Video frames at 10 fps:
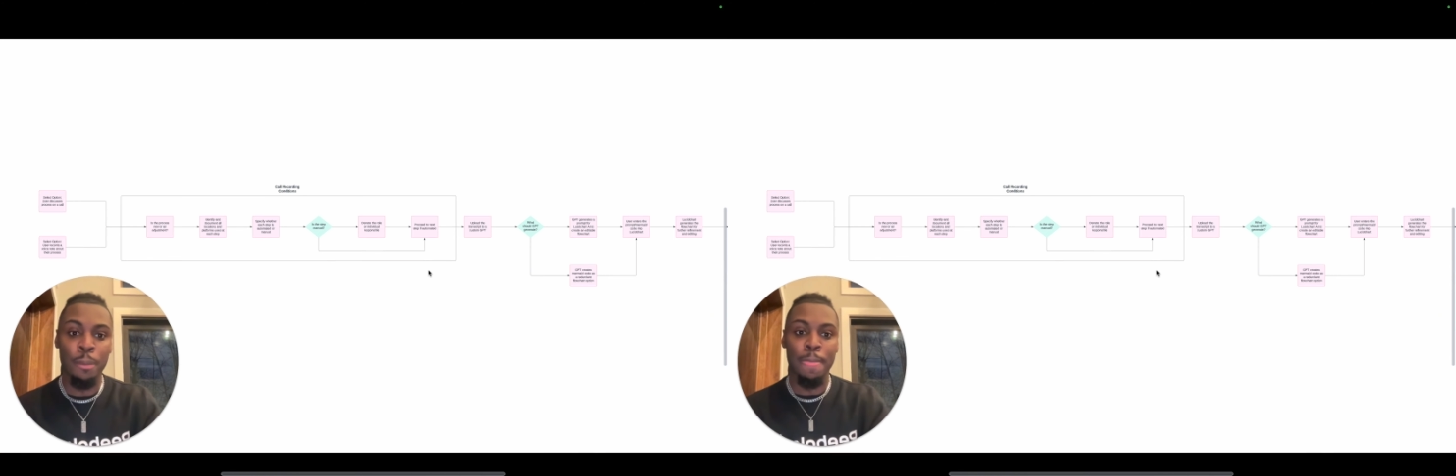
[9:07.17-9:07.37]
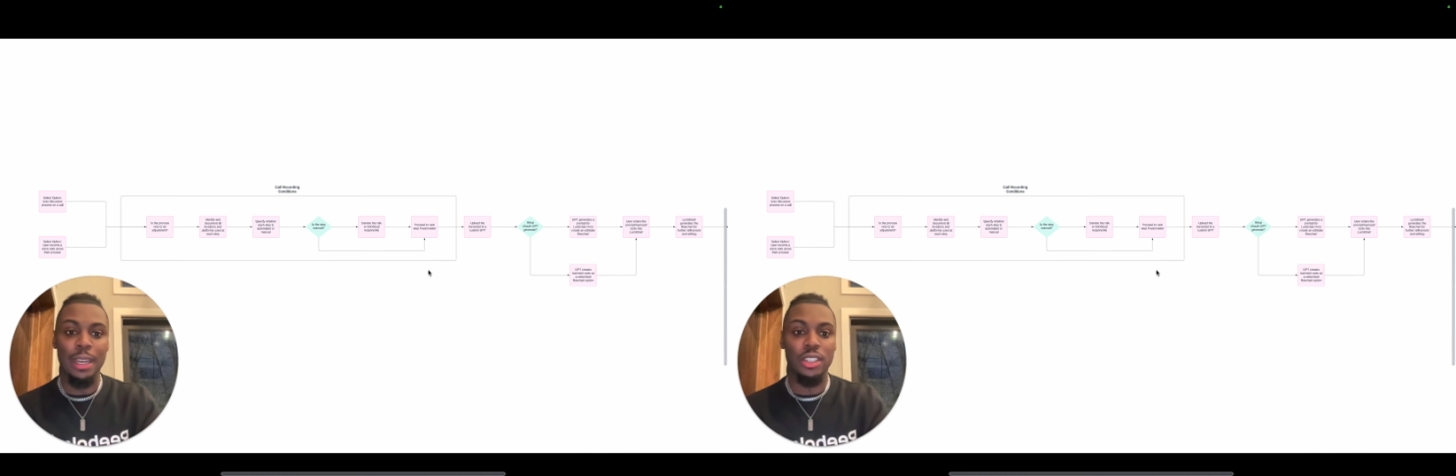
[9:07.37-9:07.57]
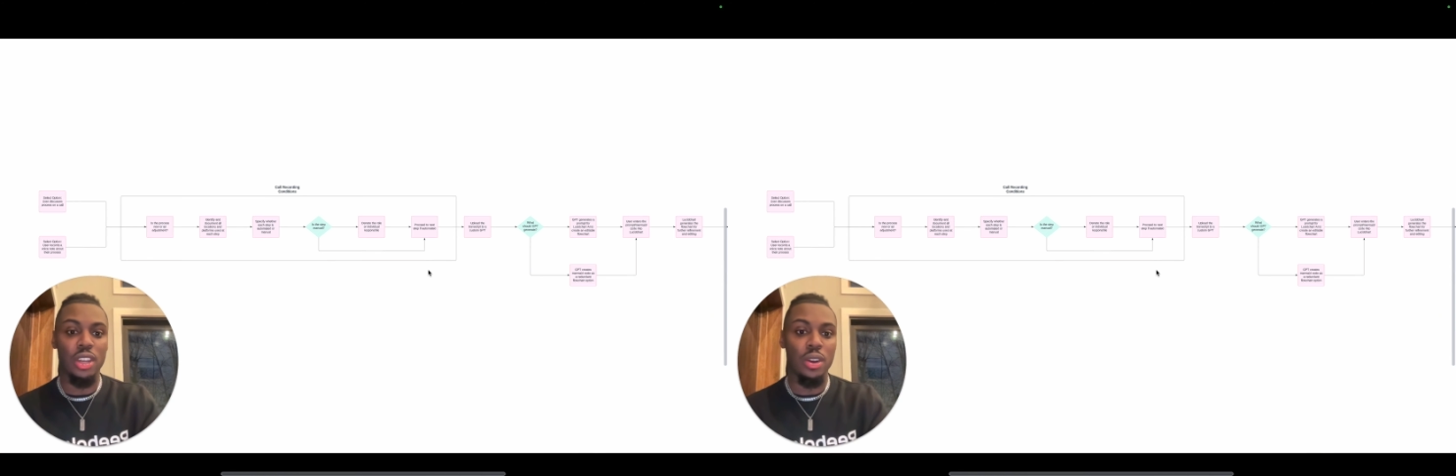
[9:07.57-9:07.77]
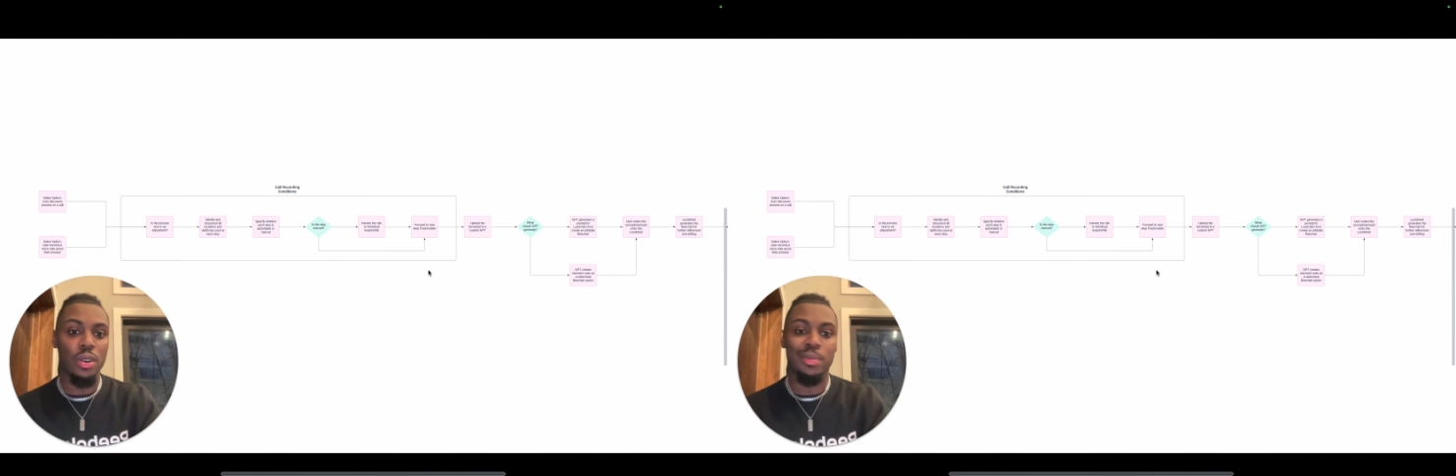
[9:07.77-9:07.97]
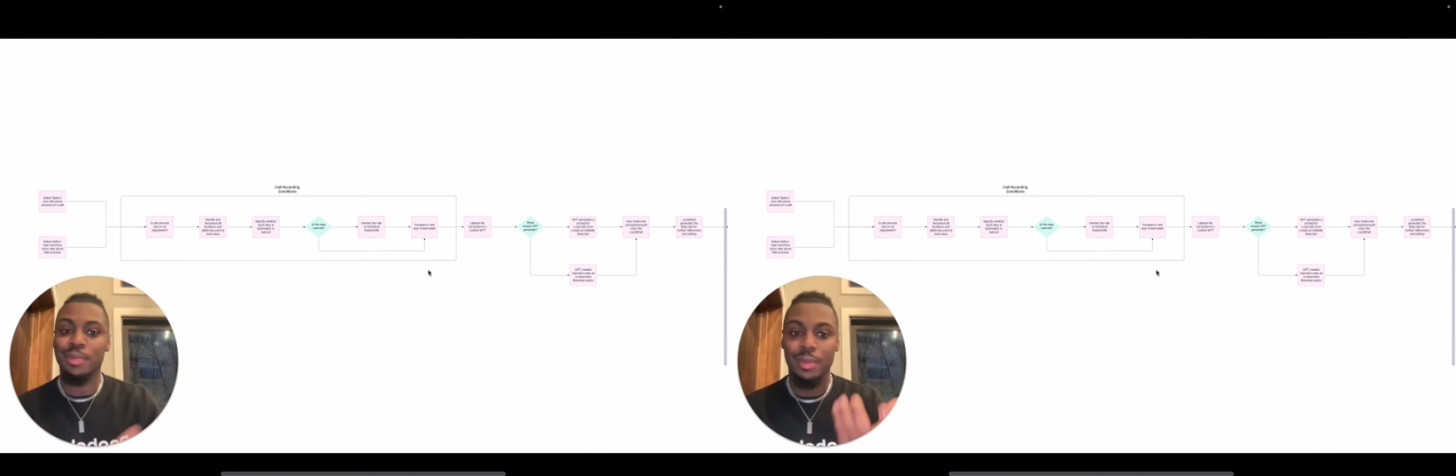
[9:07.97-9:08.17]
And so
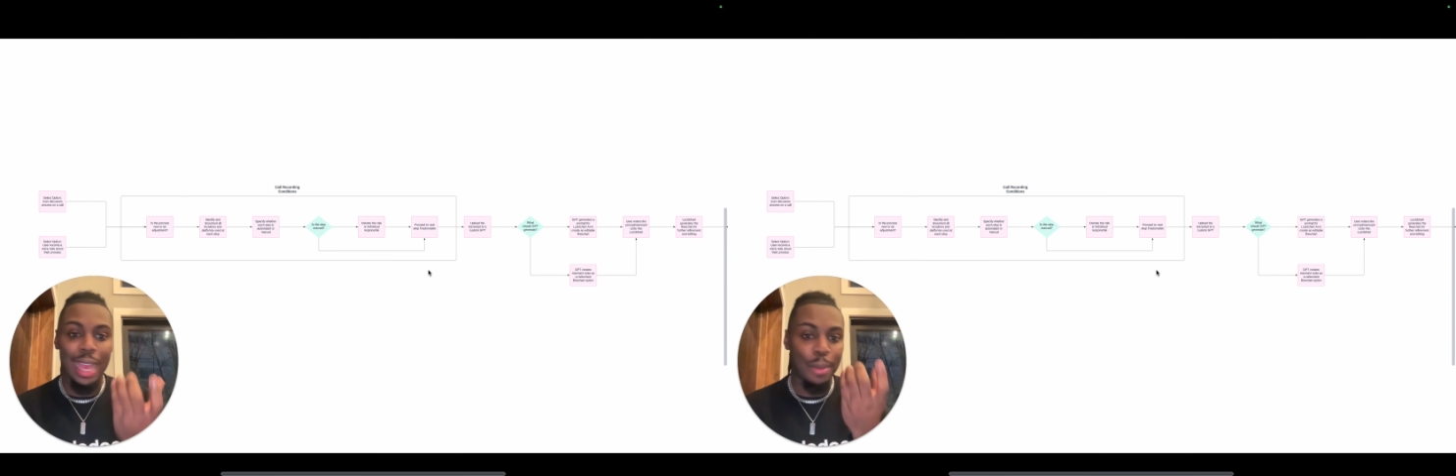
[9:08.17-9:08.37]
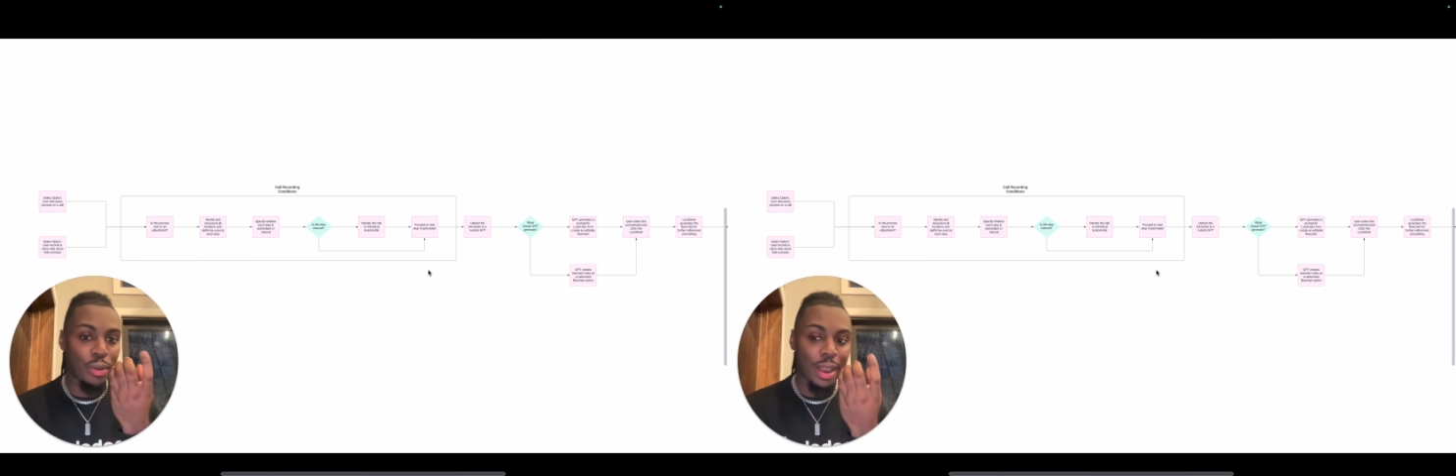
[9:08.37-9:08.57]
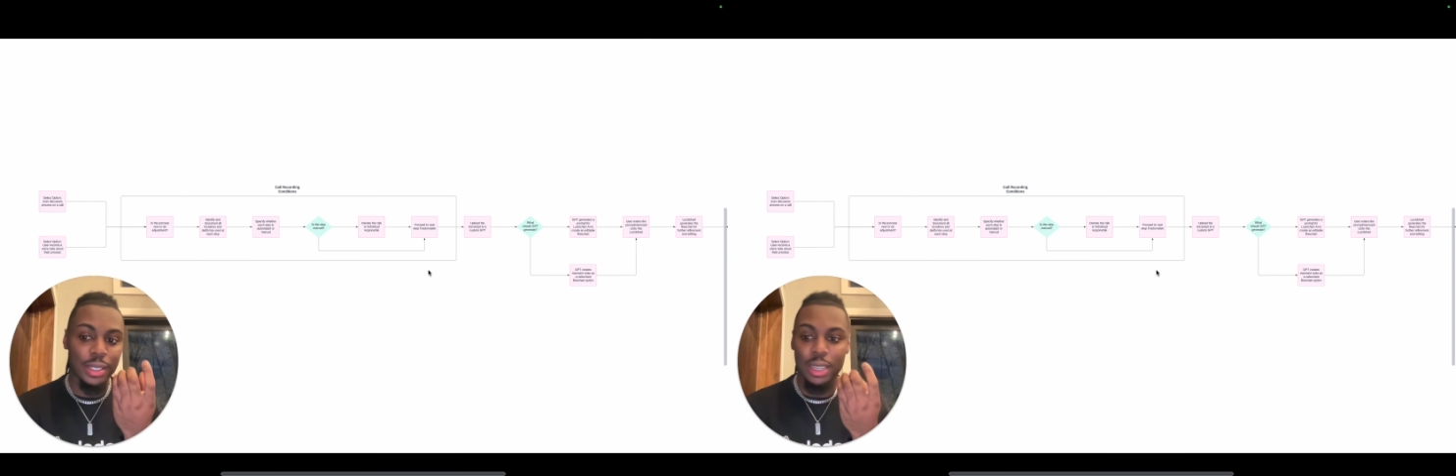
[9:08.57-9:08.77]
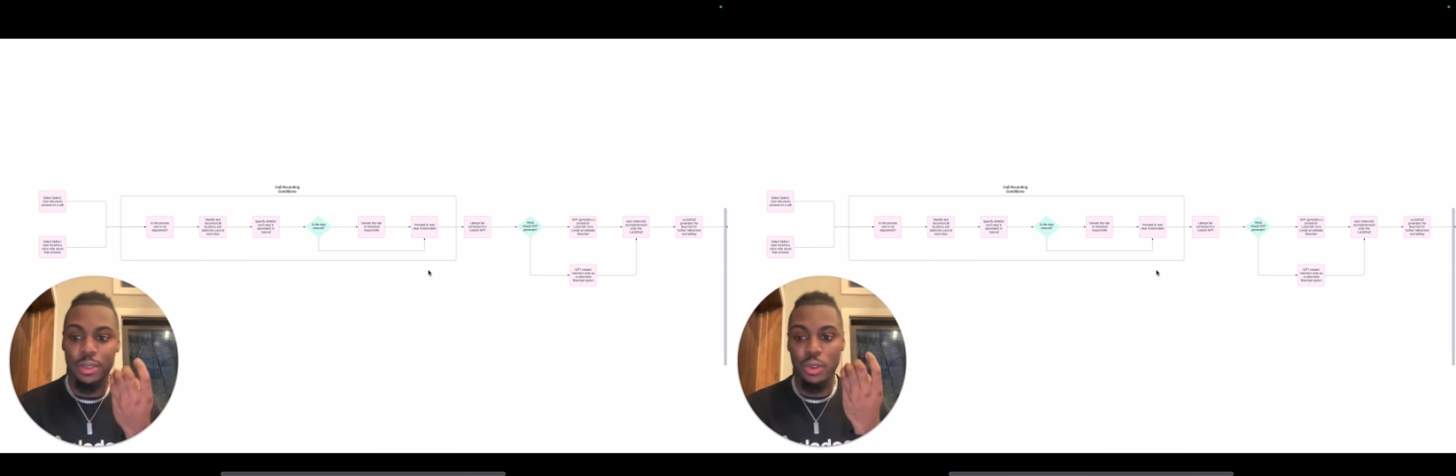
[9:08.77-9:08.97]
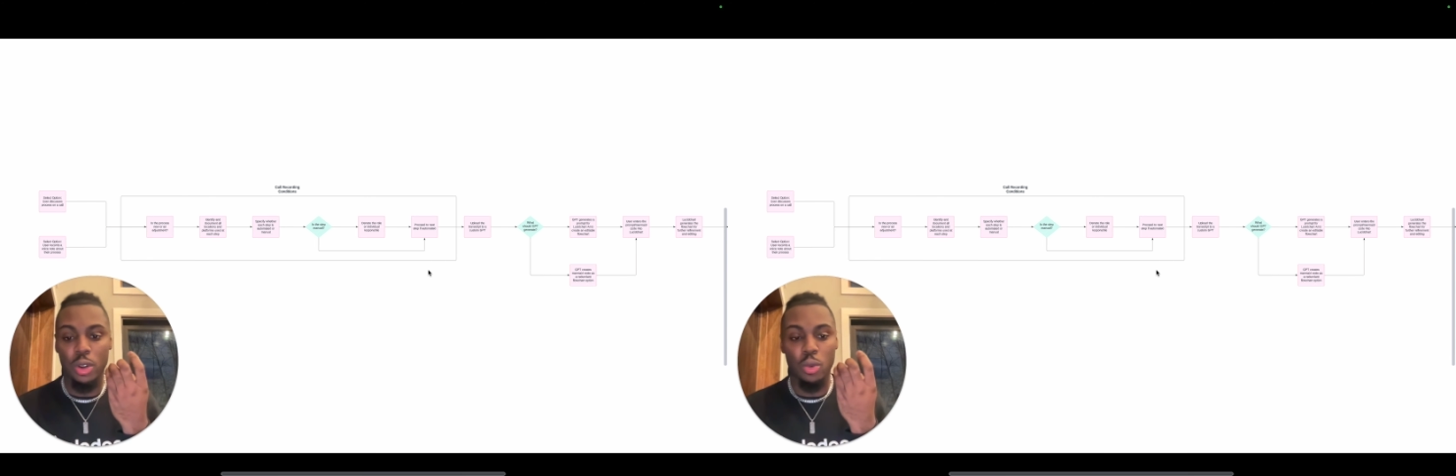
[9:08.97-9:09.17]
that process for
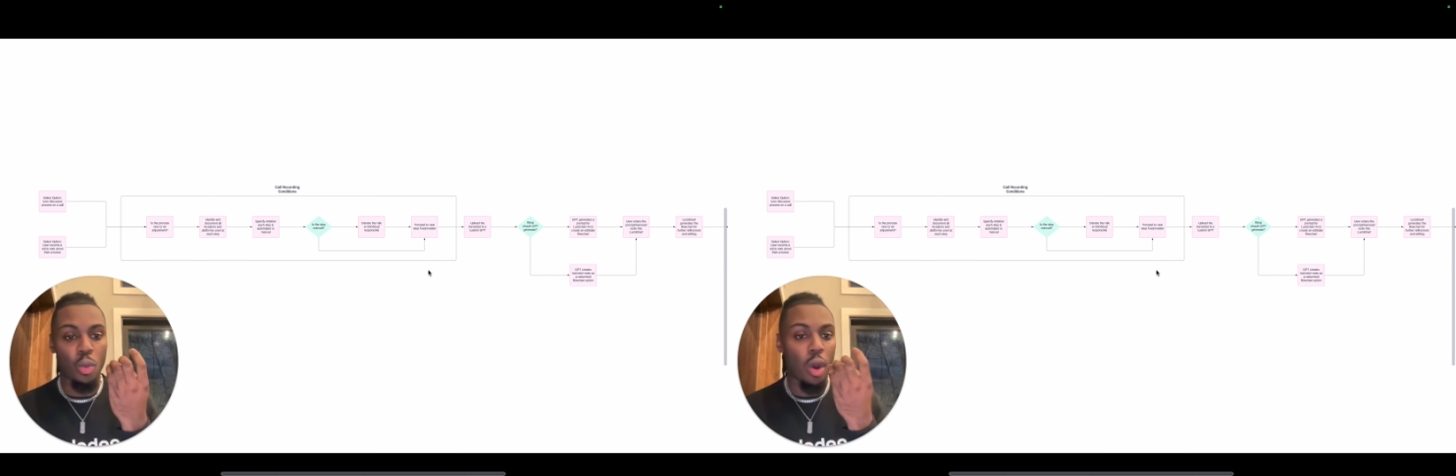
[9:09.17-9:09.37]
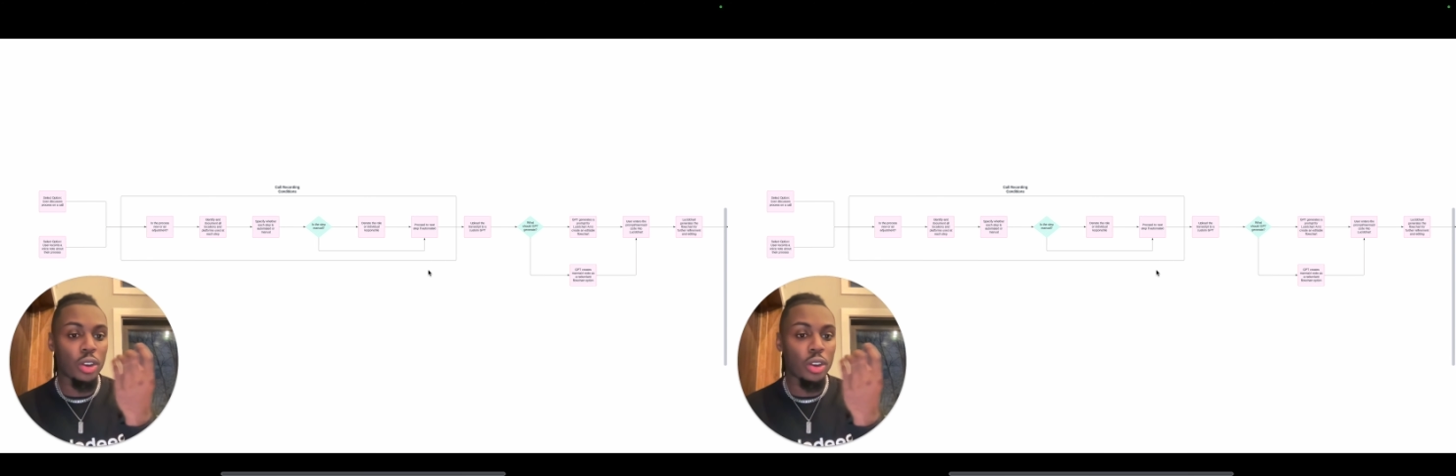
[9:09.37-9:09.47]
you to walk